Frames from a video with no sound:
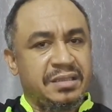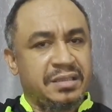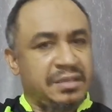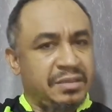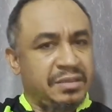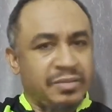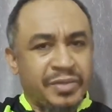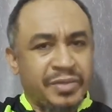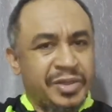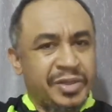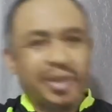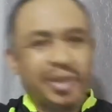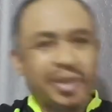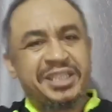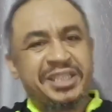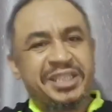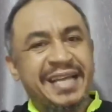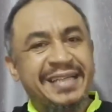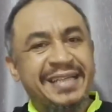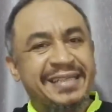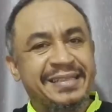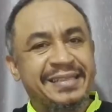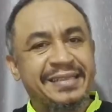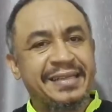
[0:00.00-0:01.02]
We don't
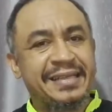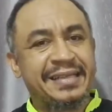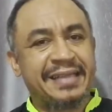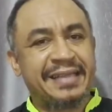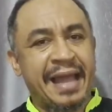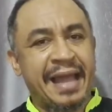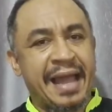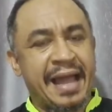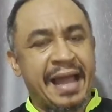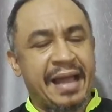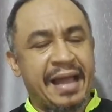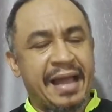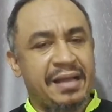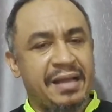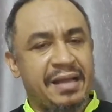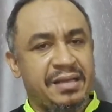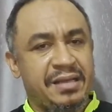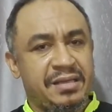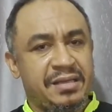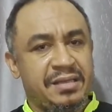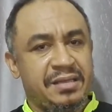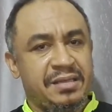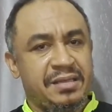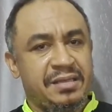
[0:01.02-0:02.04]
change 3 tire.
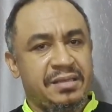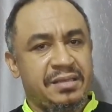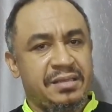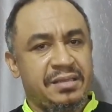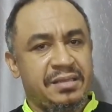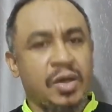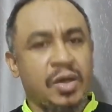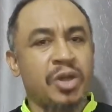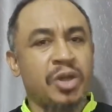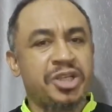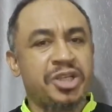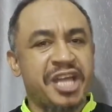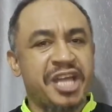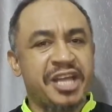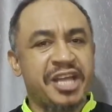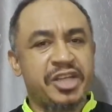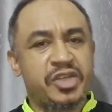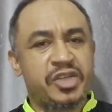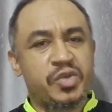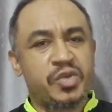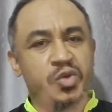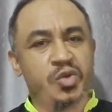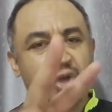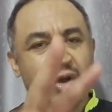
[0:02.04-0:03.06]
Don't
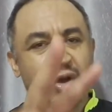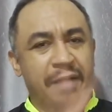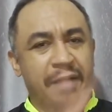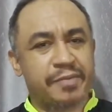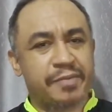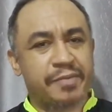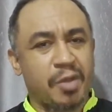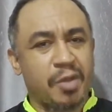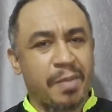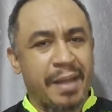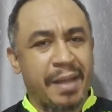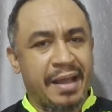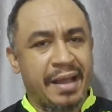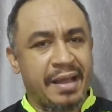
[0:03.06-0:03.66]
change 2 shock absorber.